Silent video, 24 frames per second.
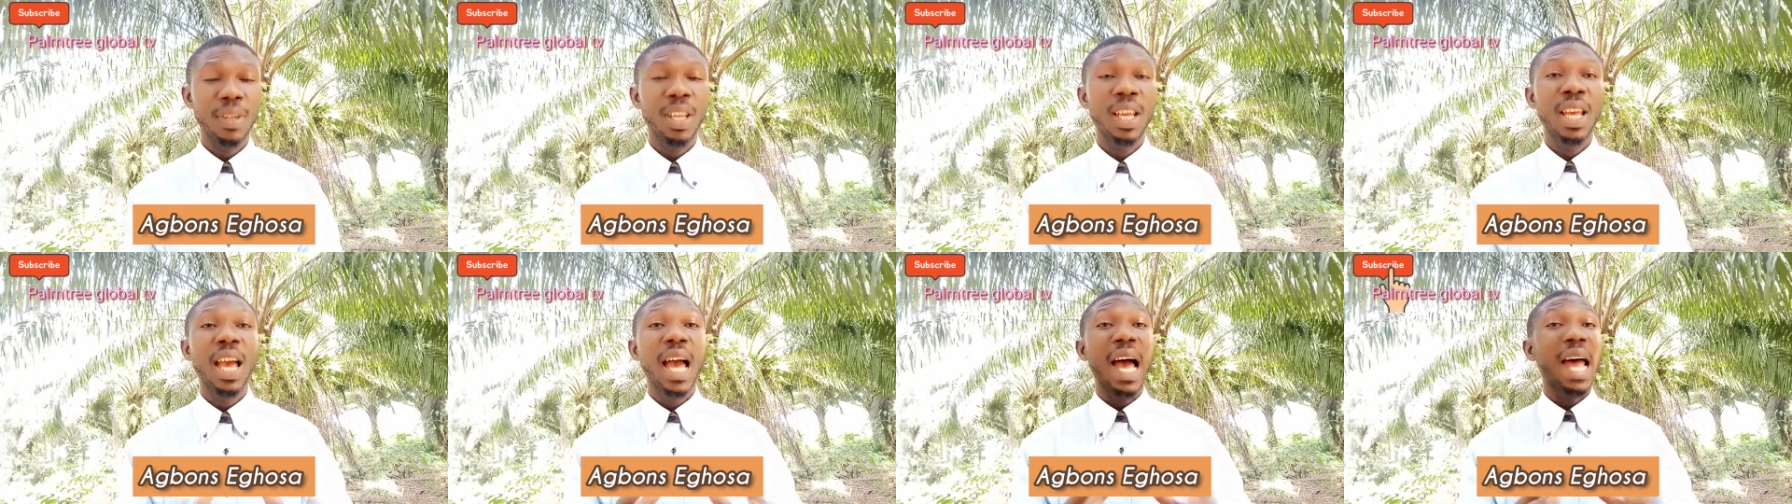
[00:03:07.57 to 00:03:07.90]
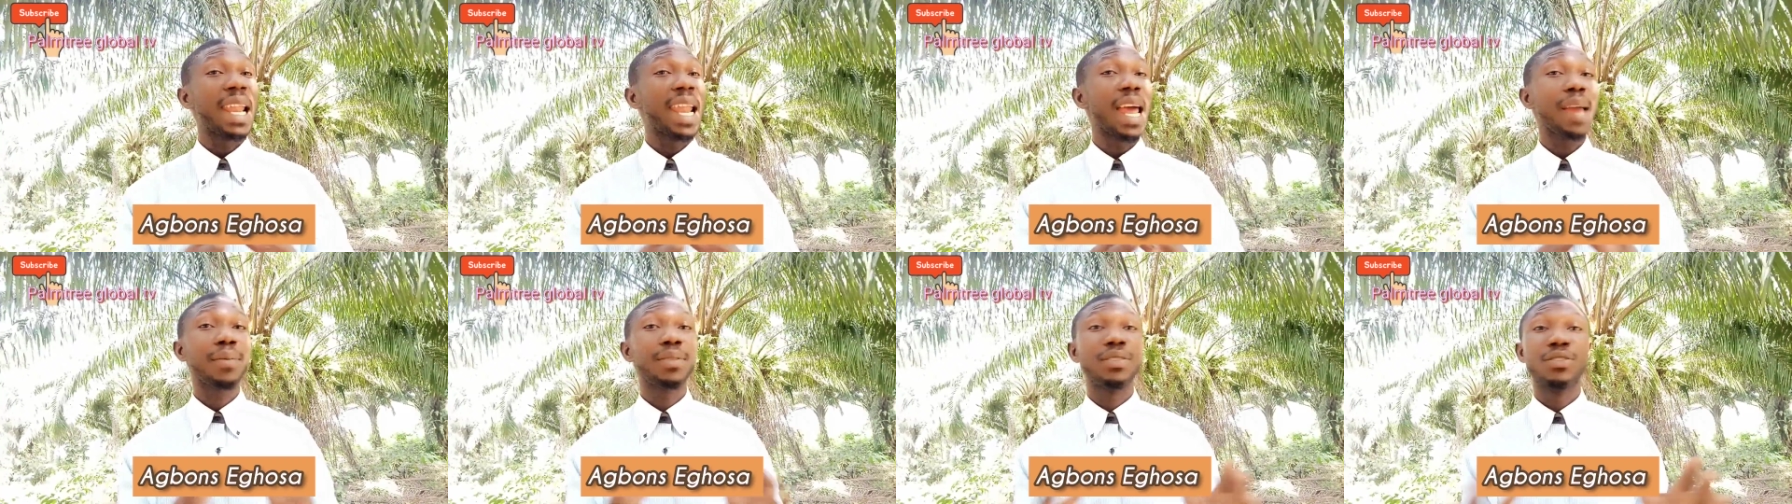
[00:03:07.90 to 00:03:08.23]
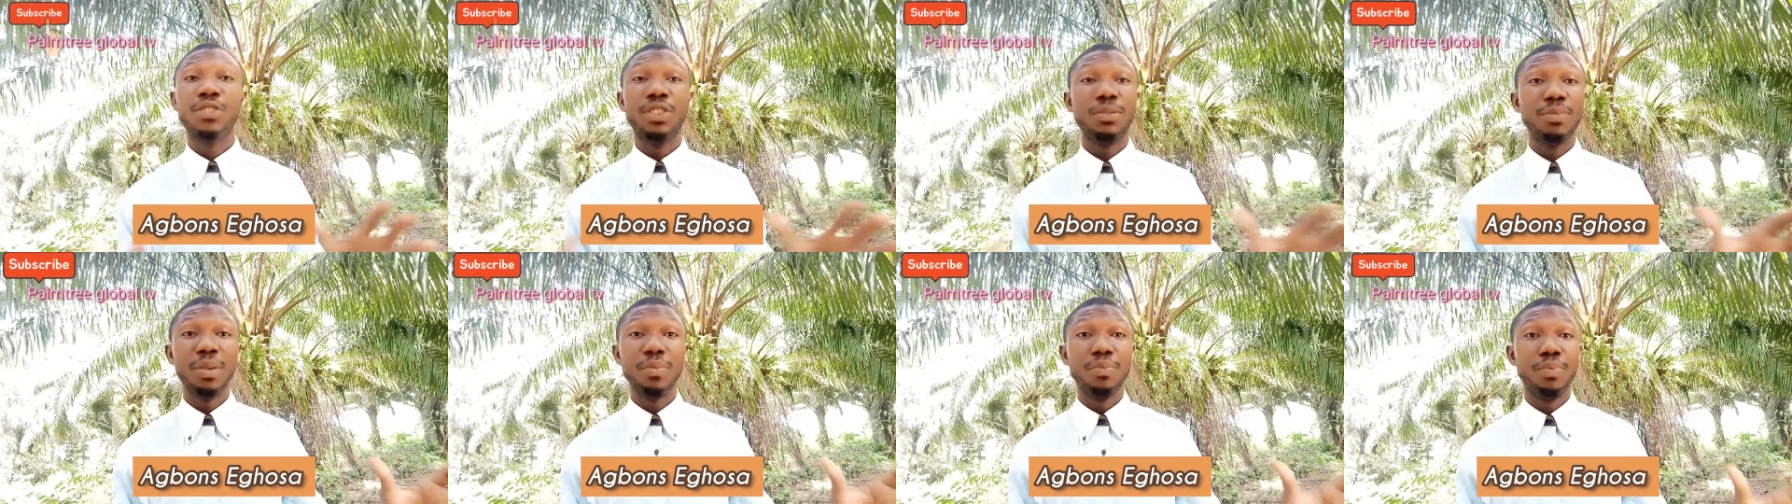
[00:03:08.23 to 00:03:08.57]
I like
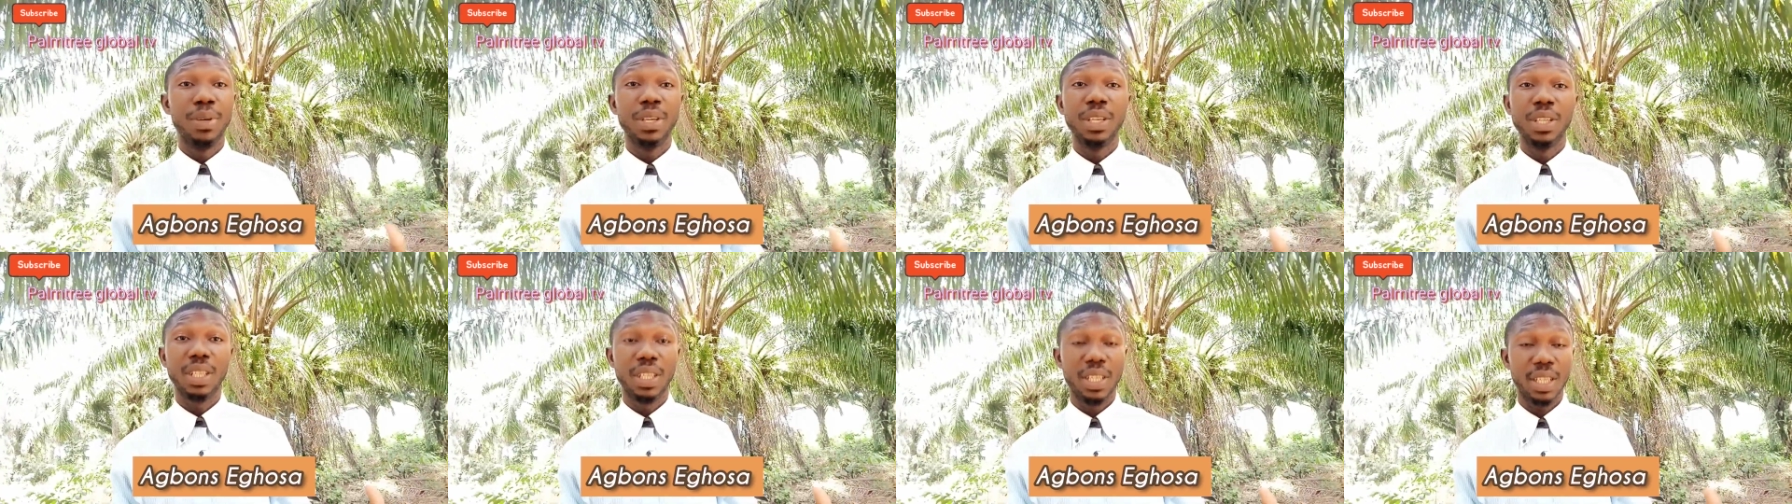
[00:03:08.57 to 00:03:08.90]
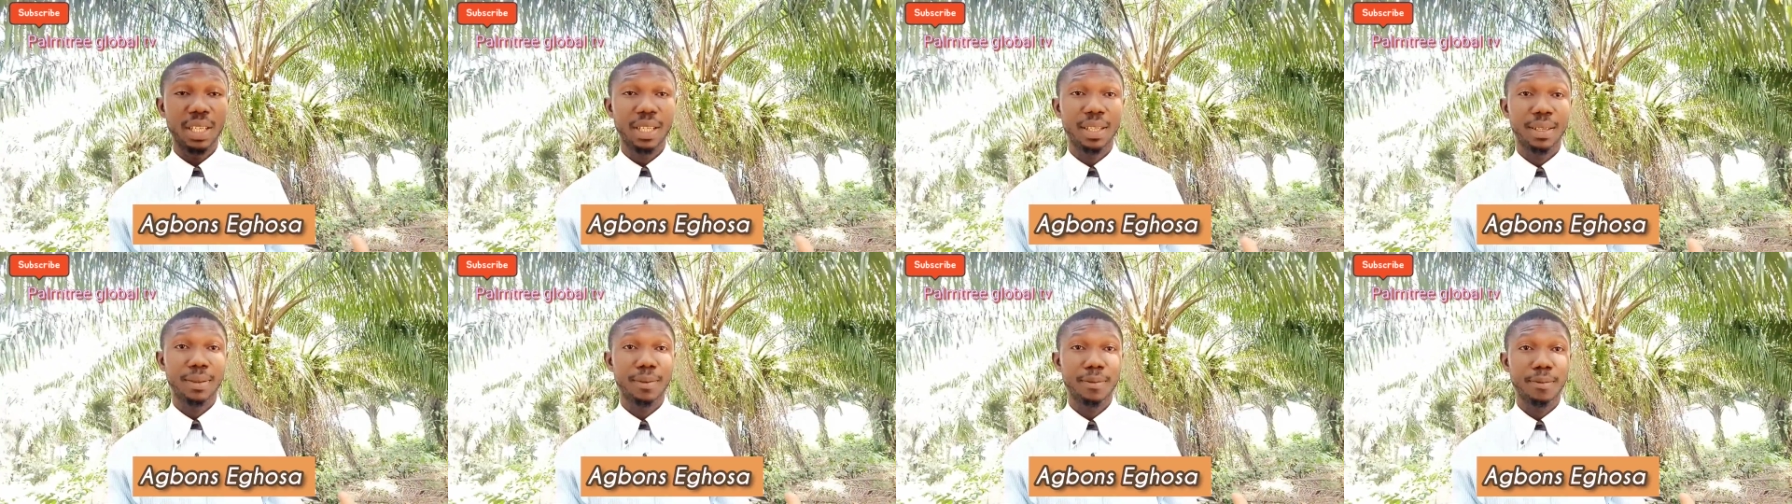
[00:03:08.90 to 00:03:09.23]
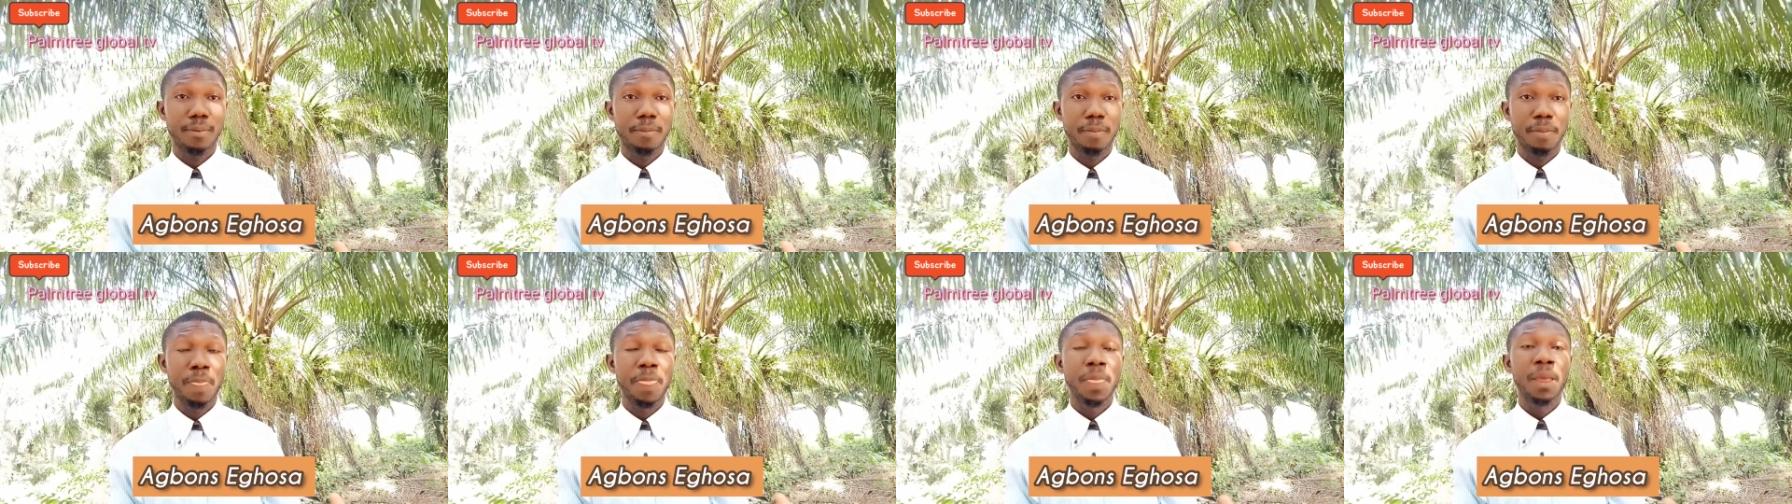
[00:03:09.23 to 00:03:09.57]
dreaming big,
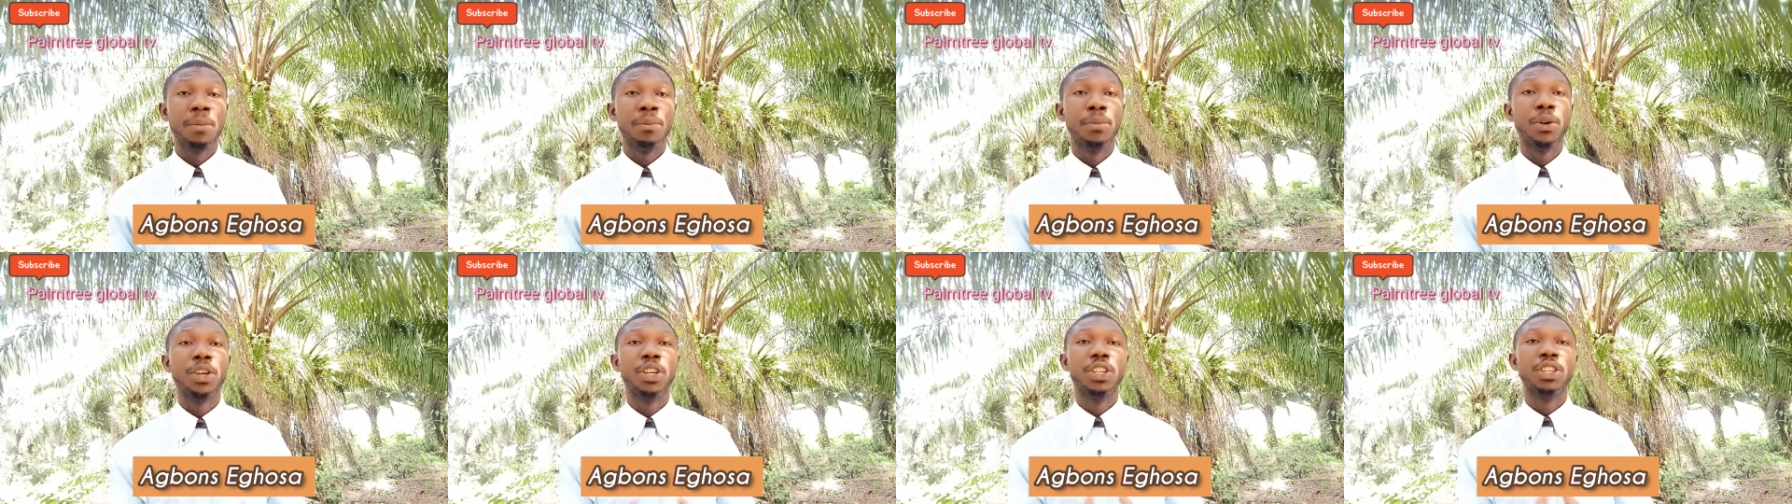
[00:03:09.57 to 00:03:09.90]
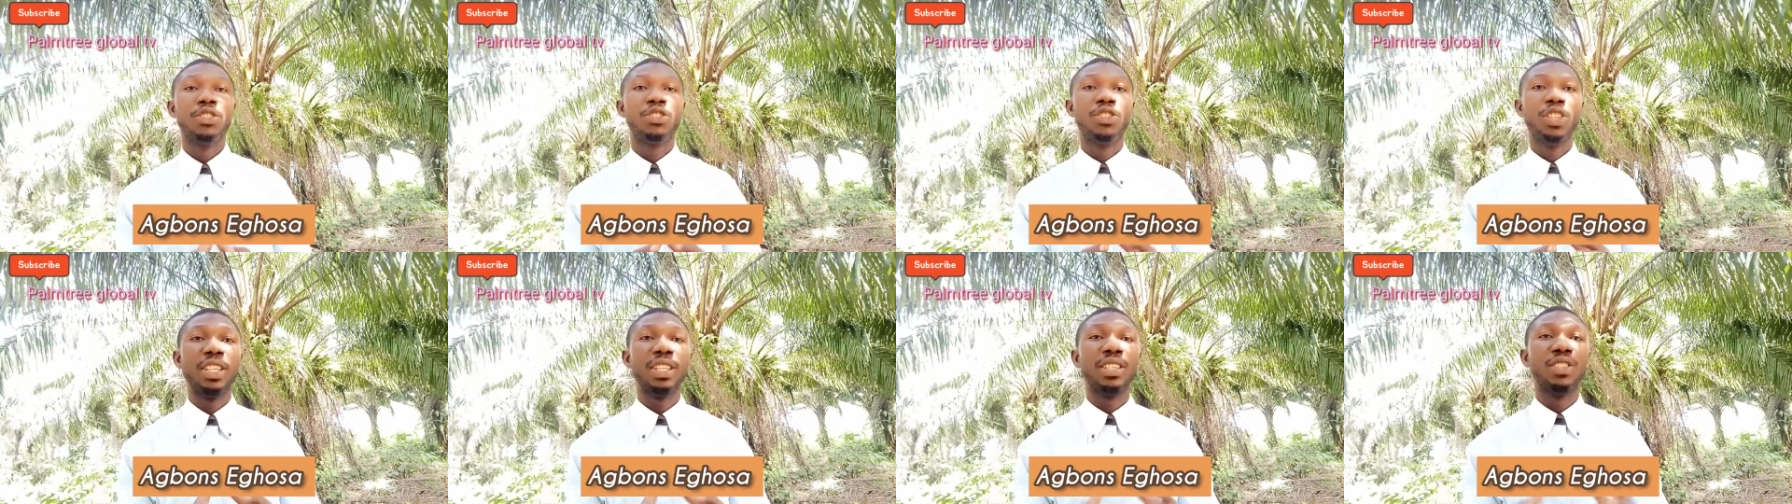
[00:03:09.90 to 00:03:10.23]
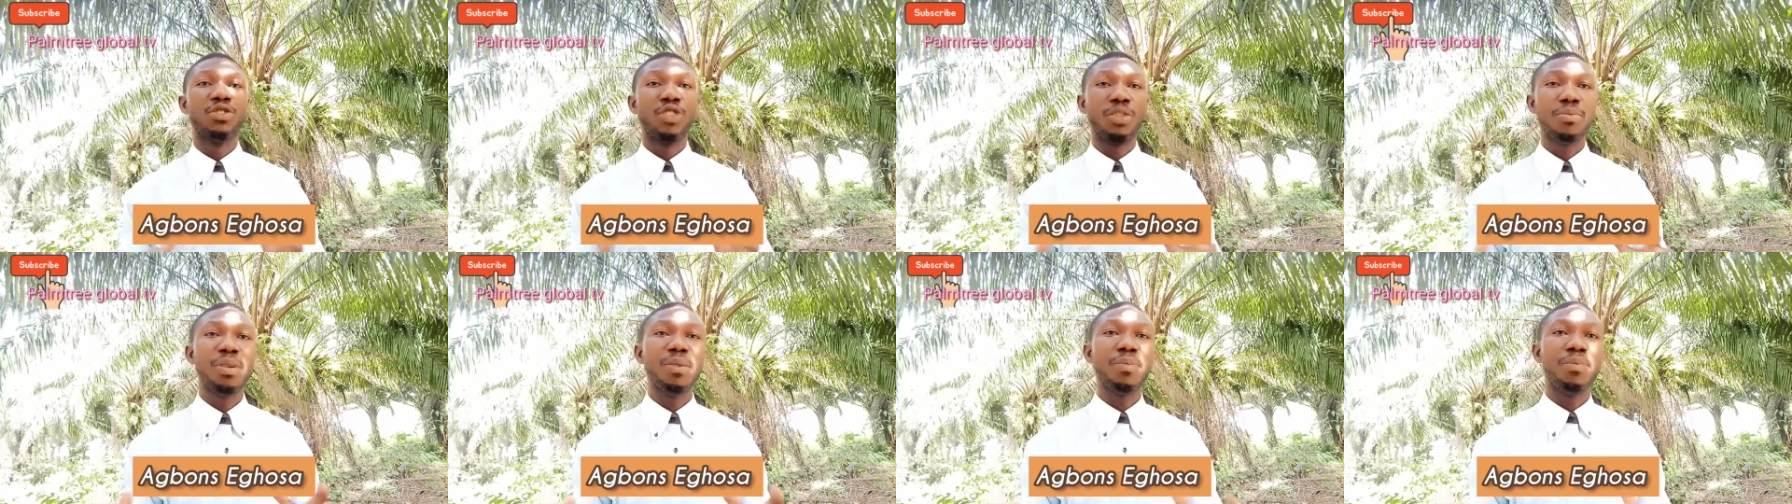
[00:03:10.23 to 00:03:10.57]
but in, in
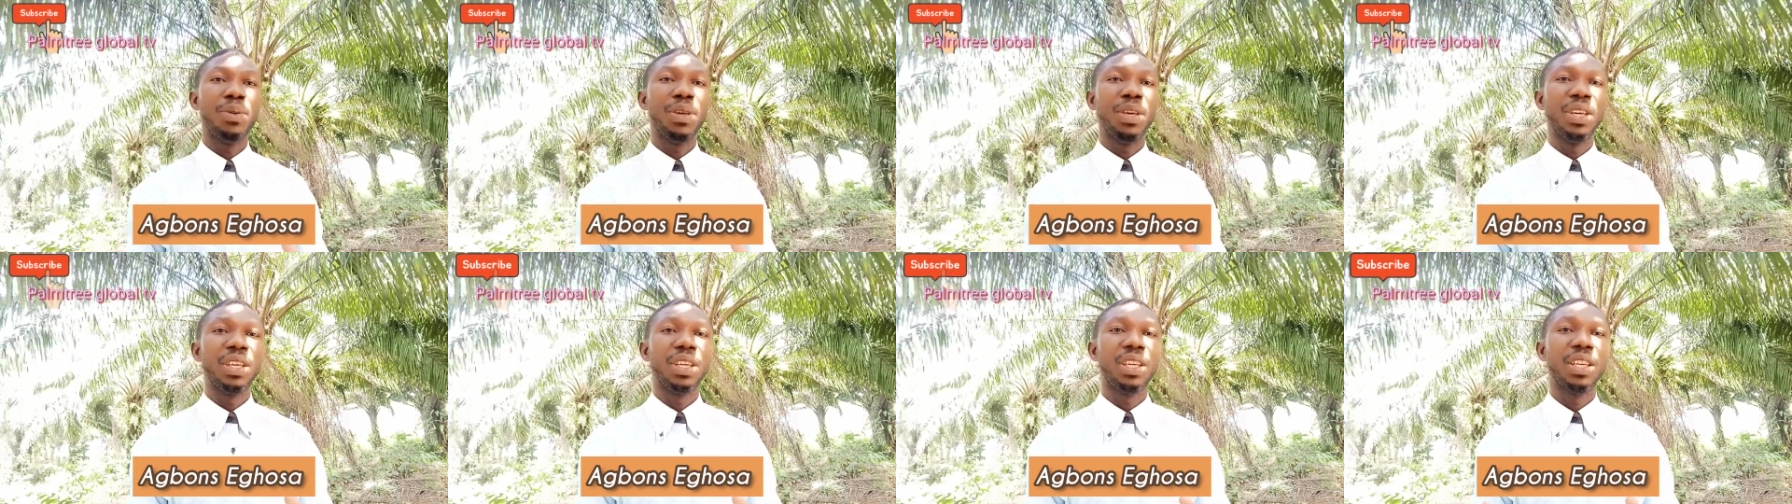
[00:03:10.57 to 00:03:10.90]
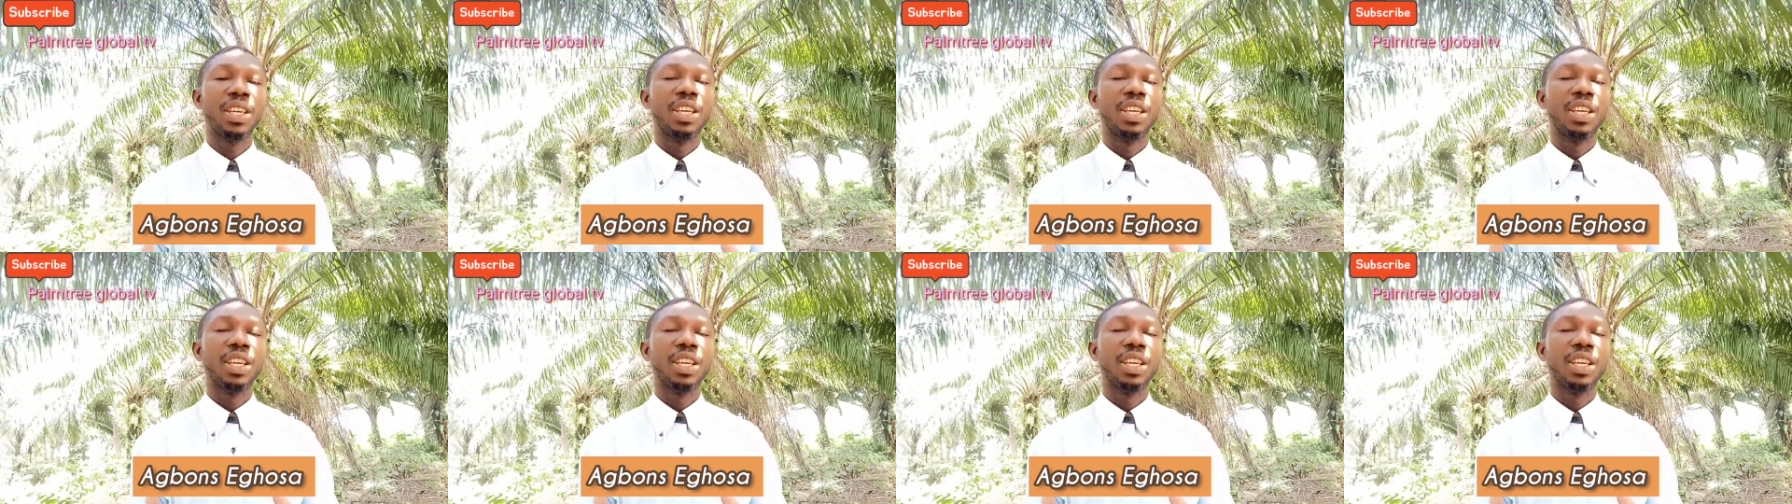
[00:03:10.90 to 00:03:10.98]
dreaming big,